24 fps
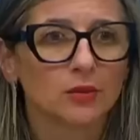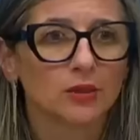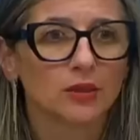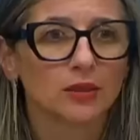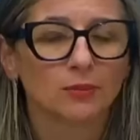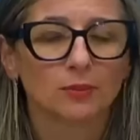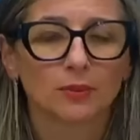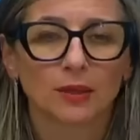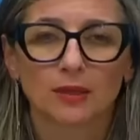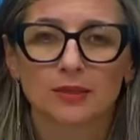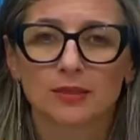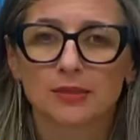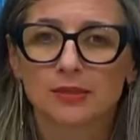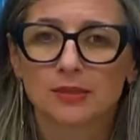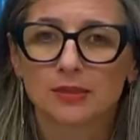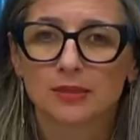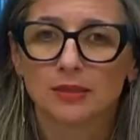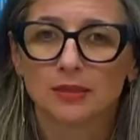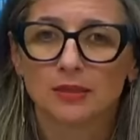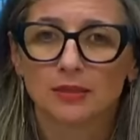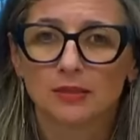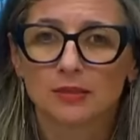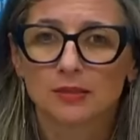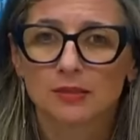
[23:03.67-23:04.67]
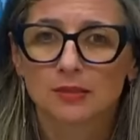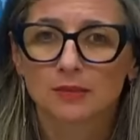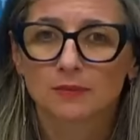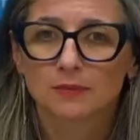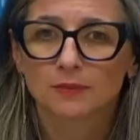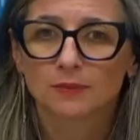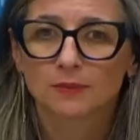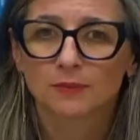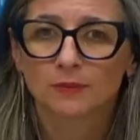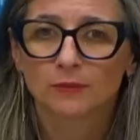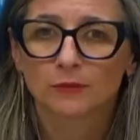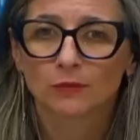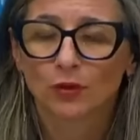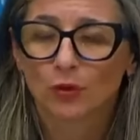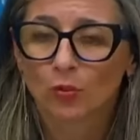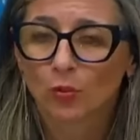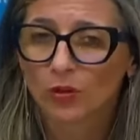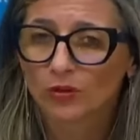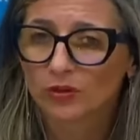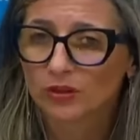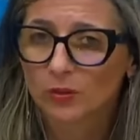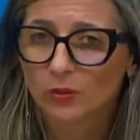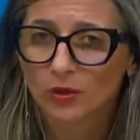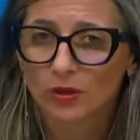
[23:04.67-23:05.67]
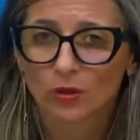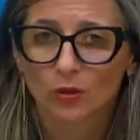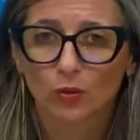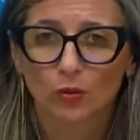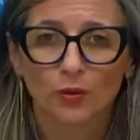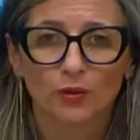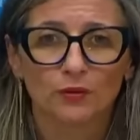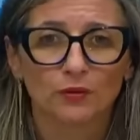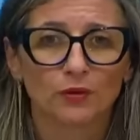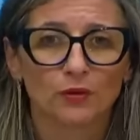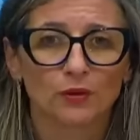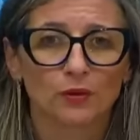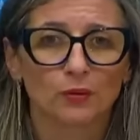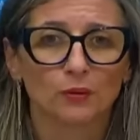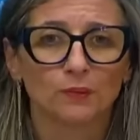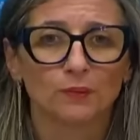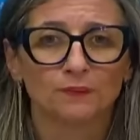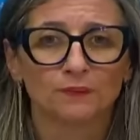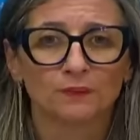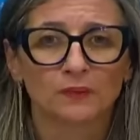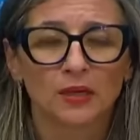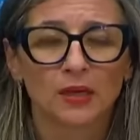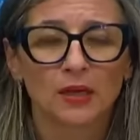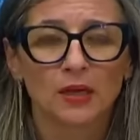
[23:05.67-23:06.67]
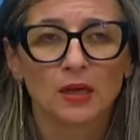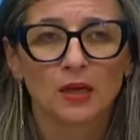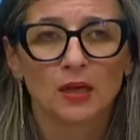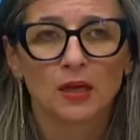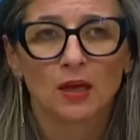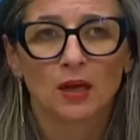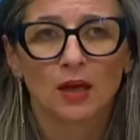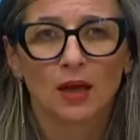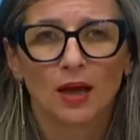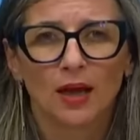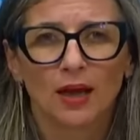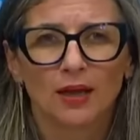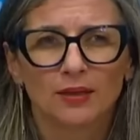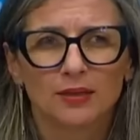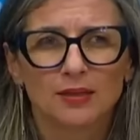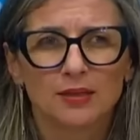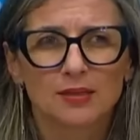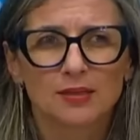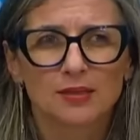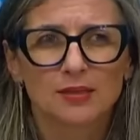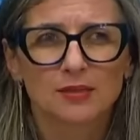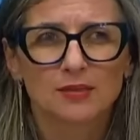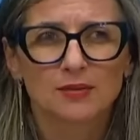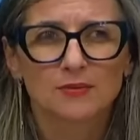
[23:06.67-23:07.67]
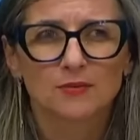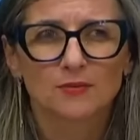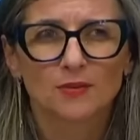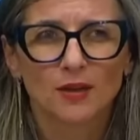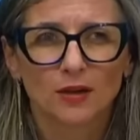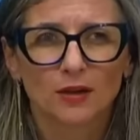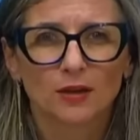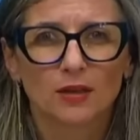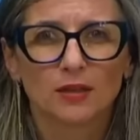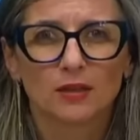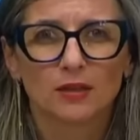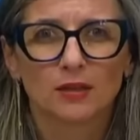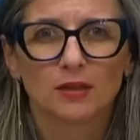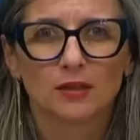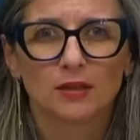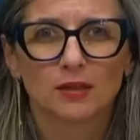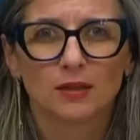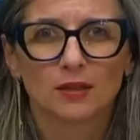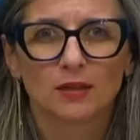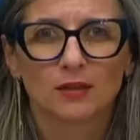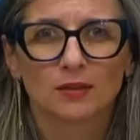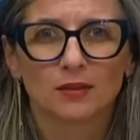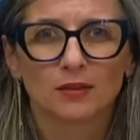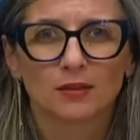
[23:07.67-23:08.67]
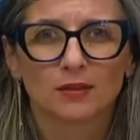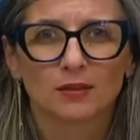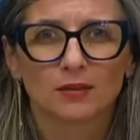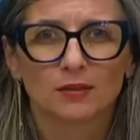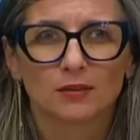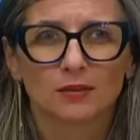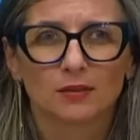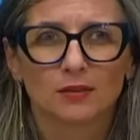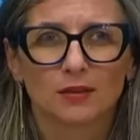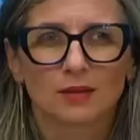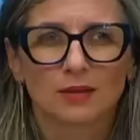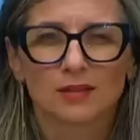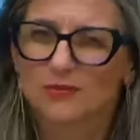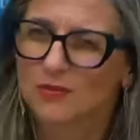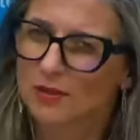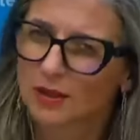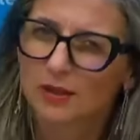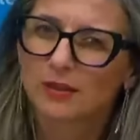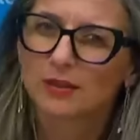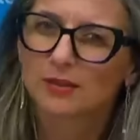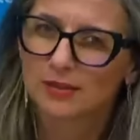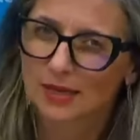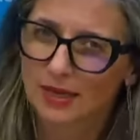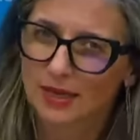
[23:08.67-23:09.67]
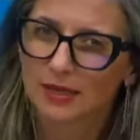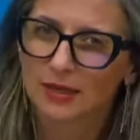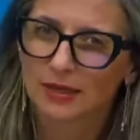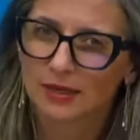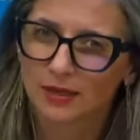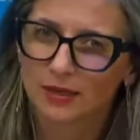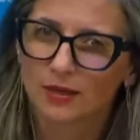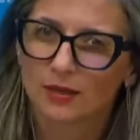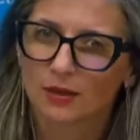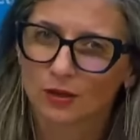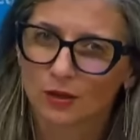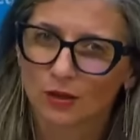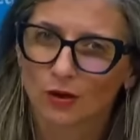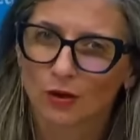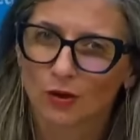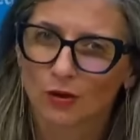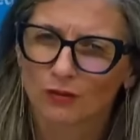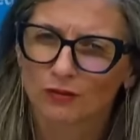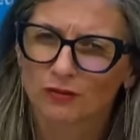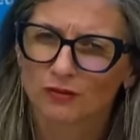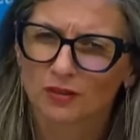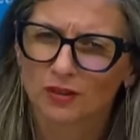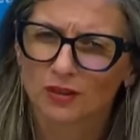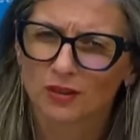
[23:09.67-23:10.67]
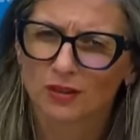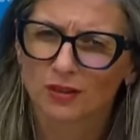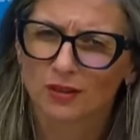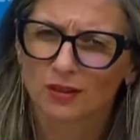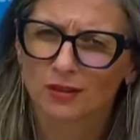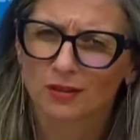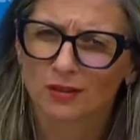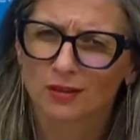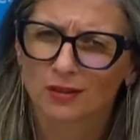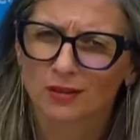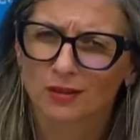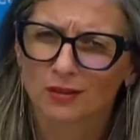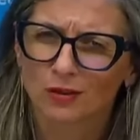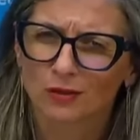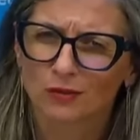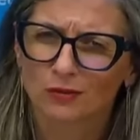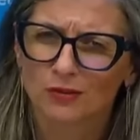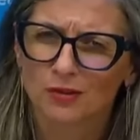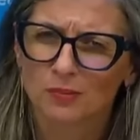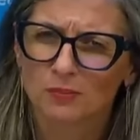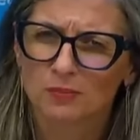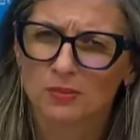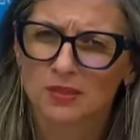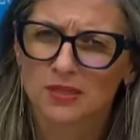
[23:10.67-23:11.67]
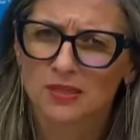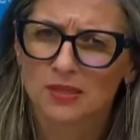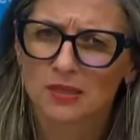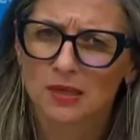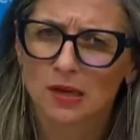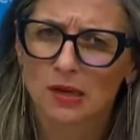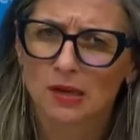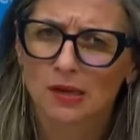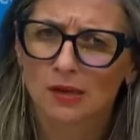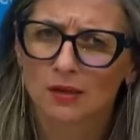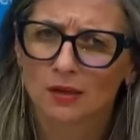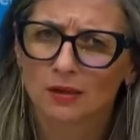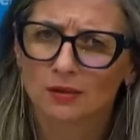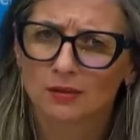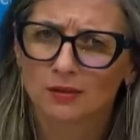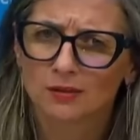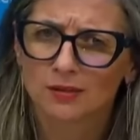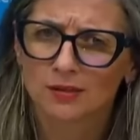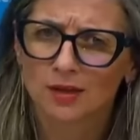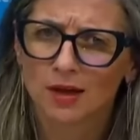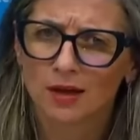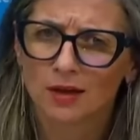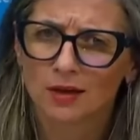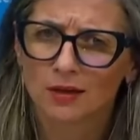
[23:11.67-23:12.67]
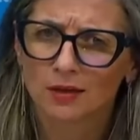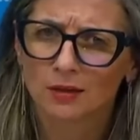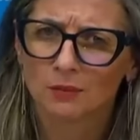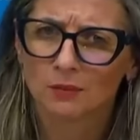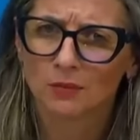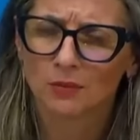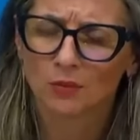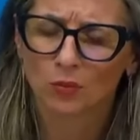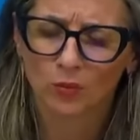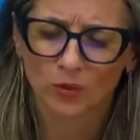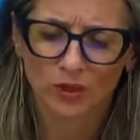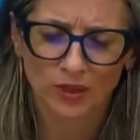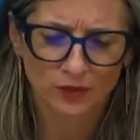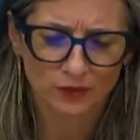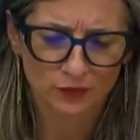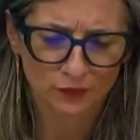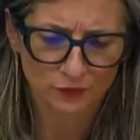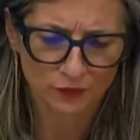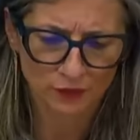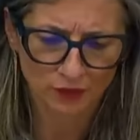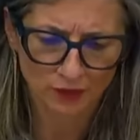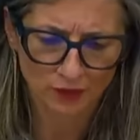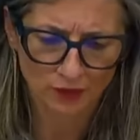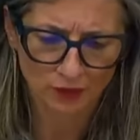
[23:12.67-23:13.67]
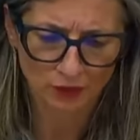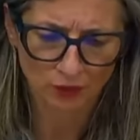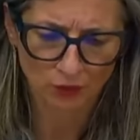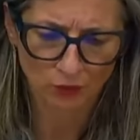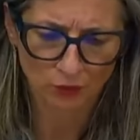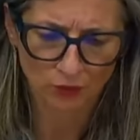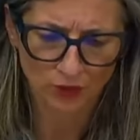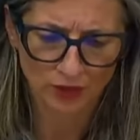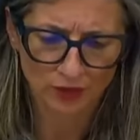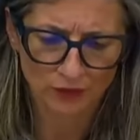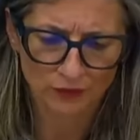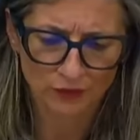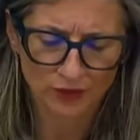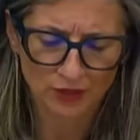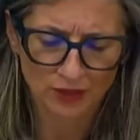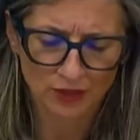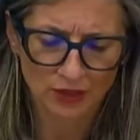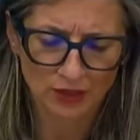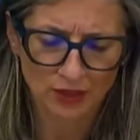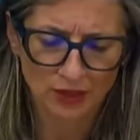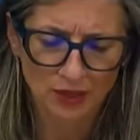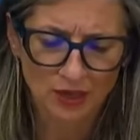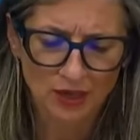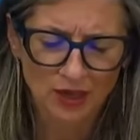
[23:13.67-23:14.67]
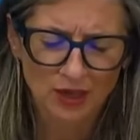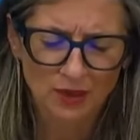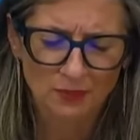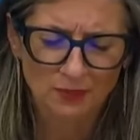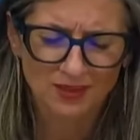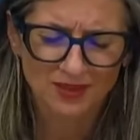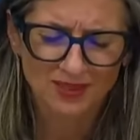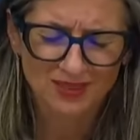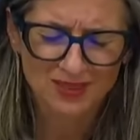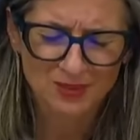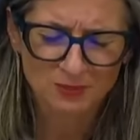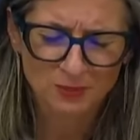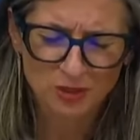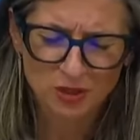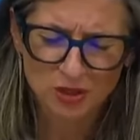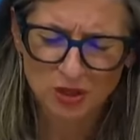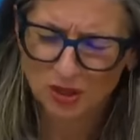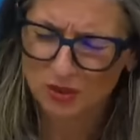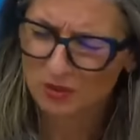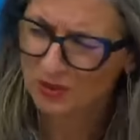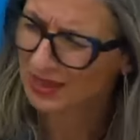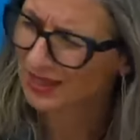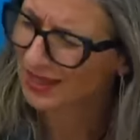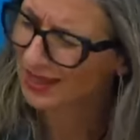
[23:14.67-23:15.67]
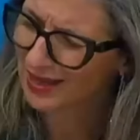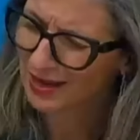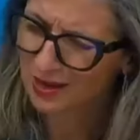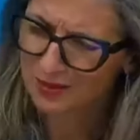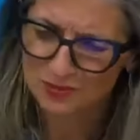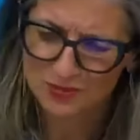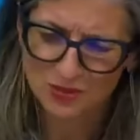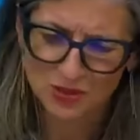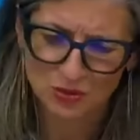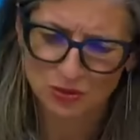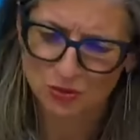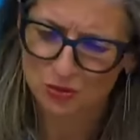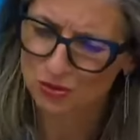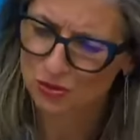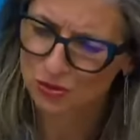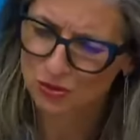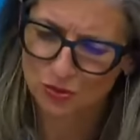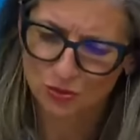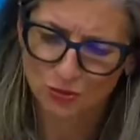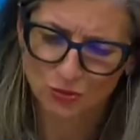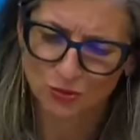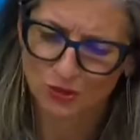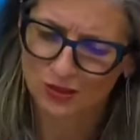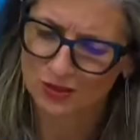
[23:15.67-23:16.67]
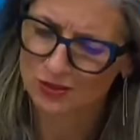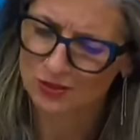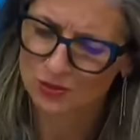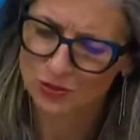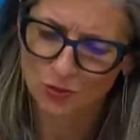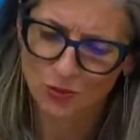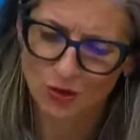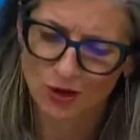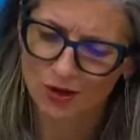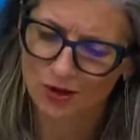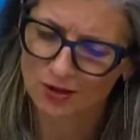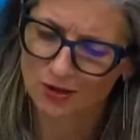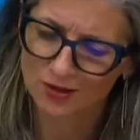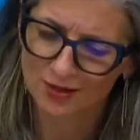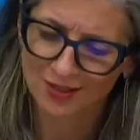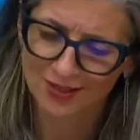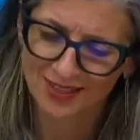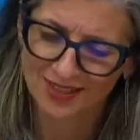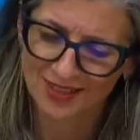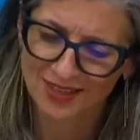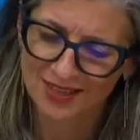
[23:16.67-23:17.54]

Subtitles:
with the Palestinians for what they were going through. And this is very—it's very telling of the bizarre time we live in. But especially when it comes to students, who are,